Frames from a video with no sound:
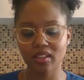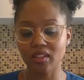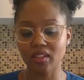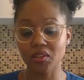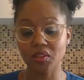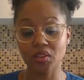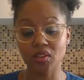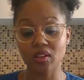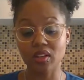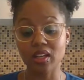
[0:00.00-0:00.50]

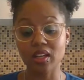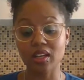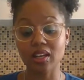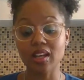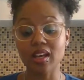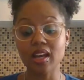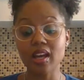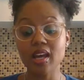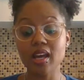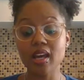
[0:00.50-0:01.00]
There are a
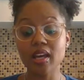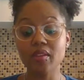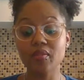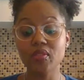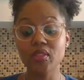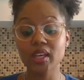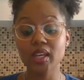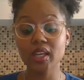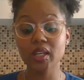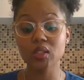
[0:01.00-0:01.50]
lot of
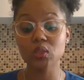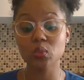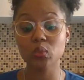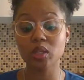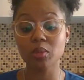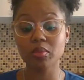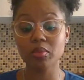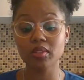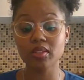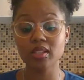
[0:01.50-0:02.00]
things
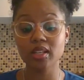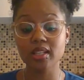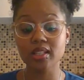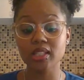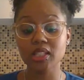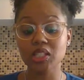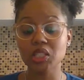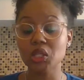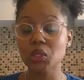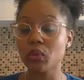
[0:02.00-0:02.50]
Wilbur
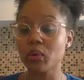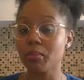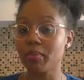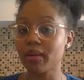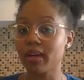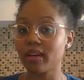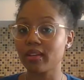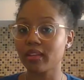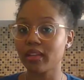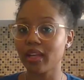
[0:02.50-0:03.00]
doesn't know
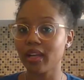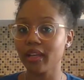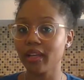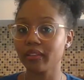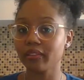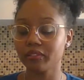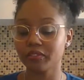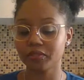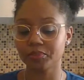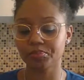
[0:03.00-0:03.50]
about
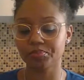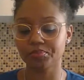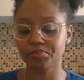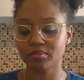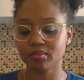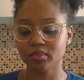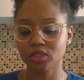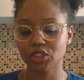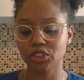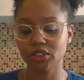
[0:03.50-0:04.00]
life,
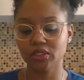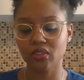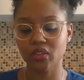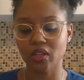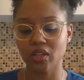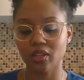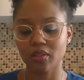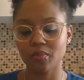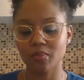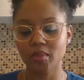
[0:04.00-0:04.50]
she
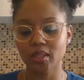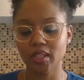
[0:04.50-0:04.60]
thought.